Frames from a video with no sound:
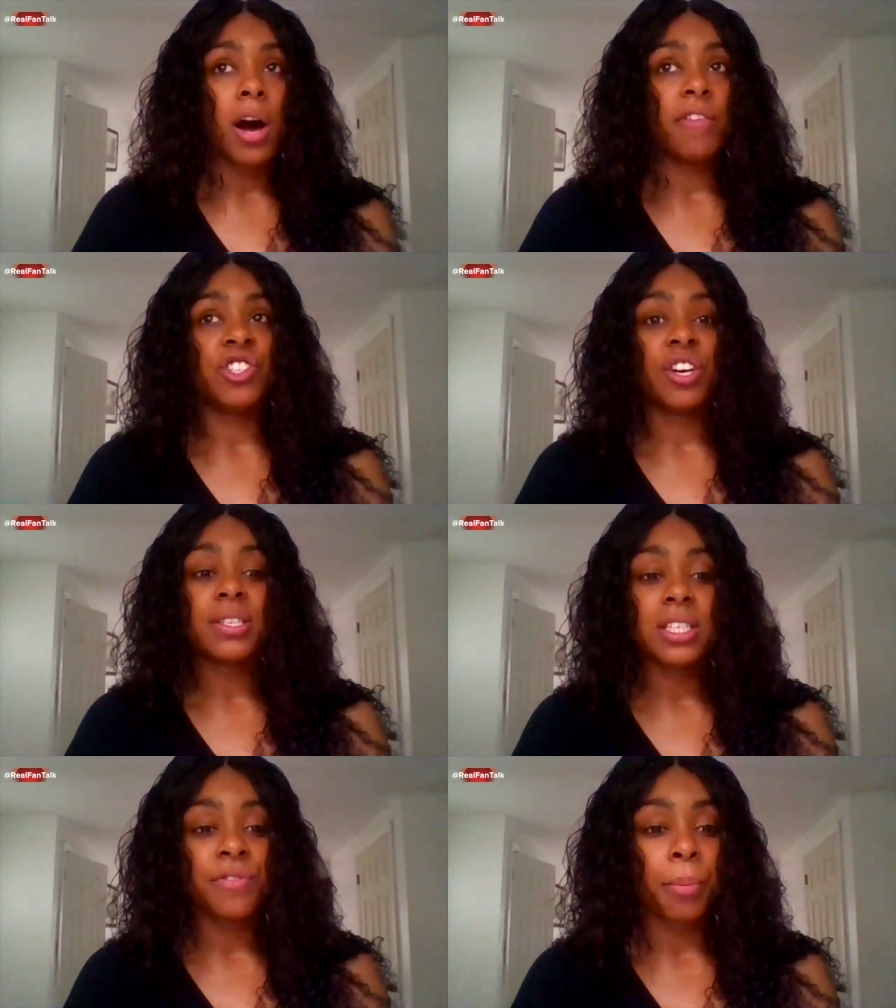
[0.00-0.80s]
of
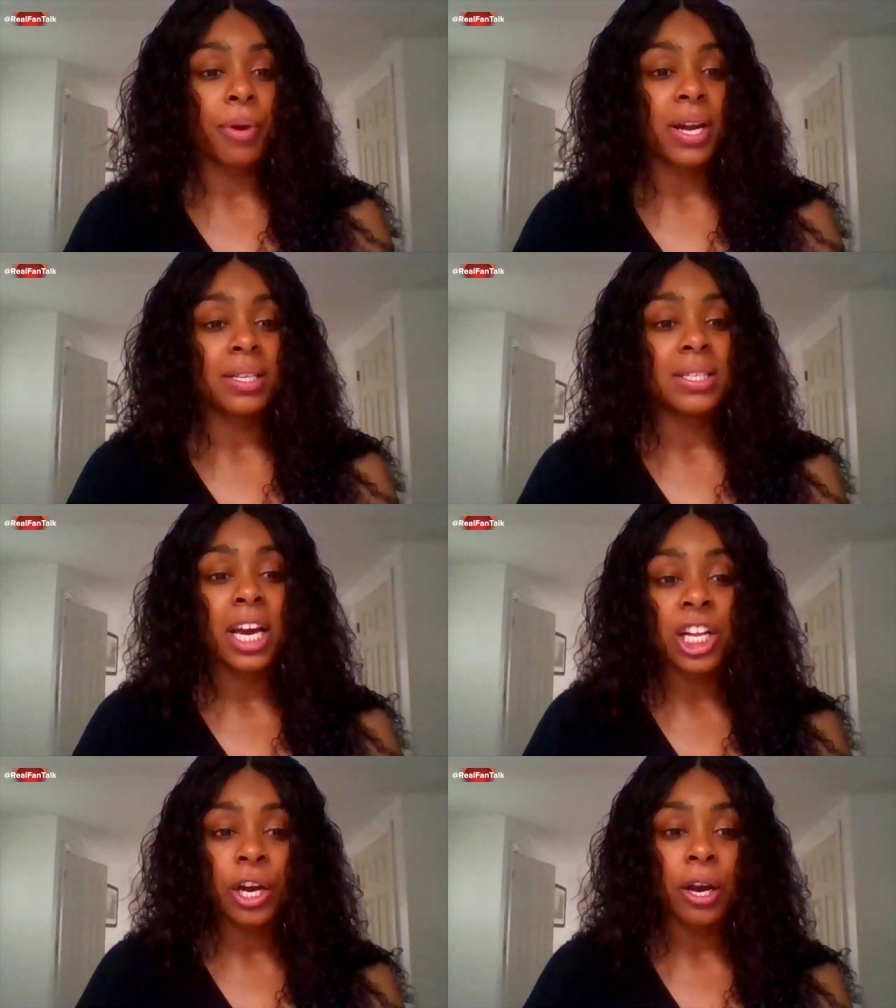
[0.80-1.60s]
justice for Breonna
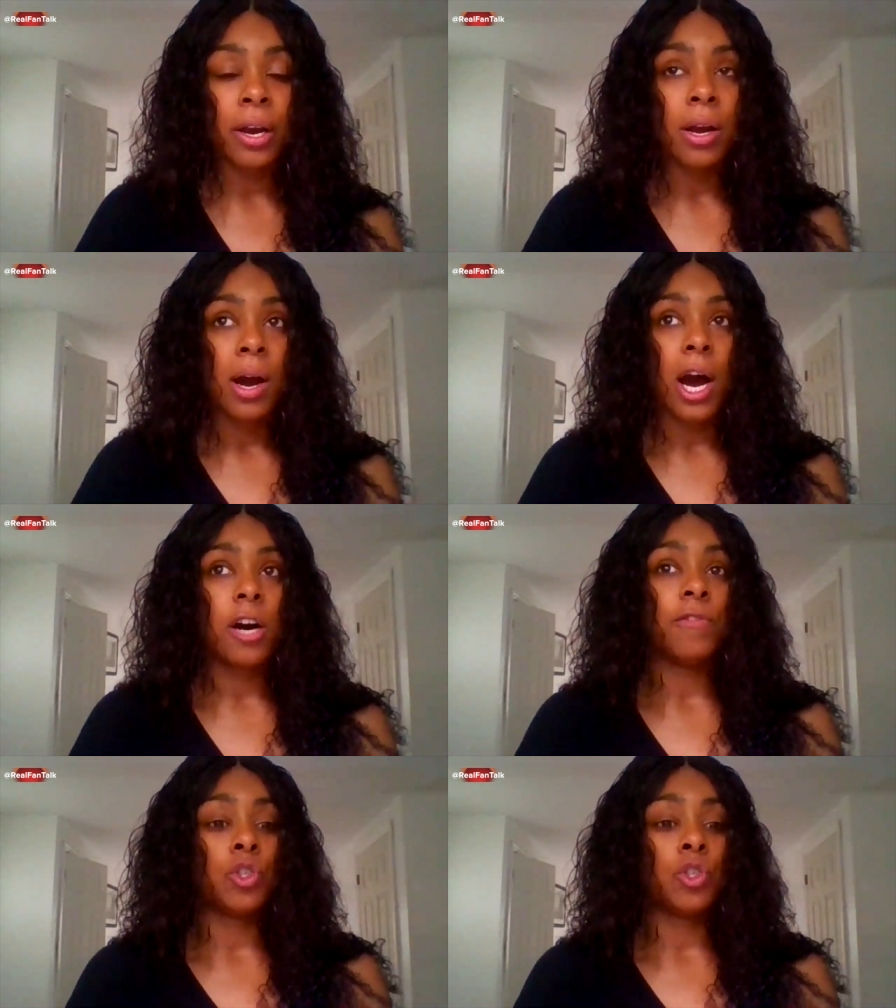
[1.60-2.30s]
Taylor, of George